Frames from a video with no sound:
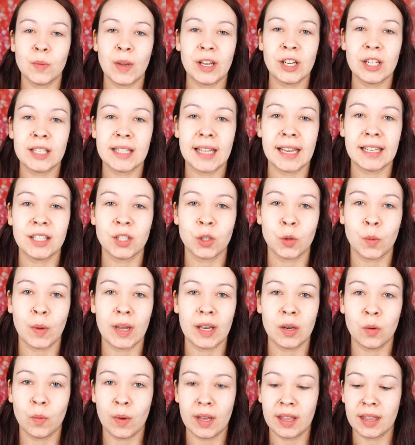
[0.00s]
So I just like to go
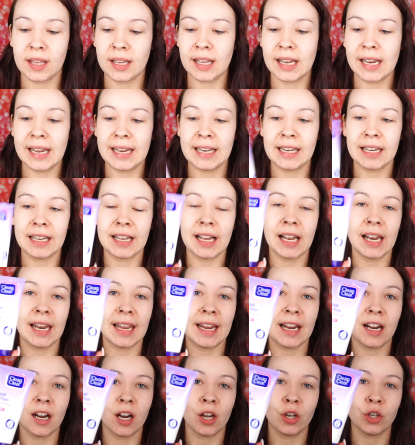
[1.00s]
in with Clean and
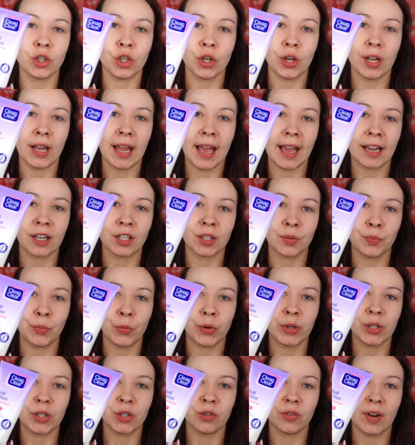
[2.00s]
Clear, a dual action
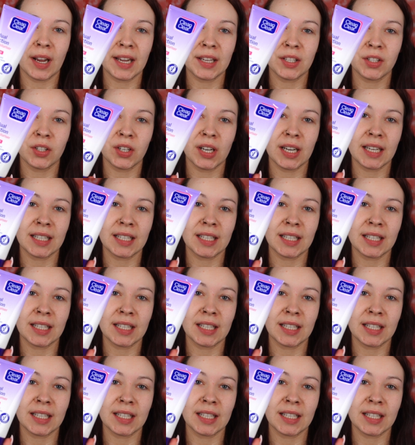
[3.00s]
moisturiser.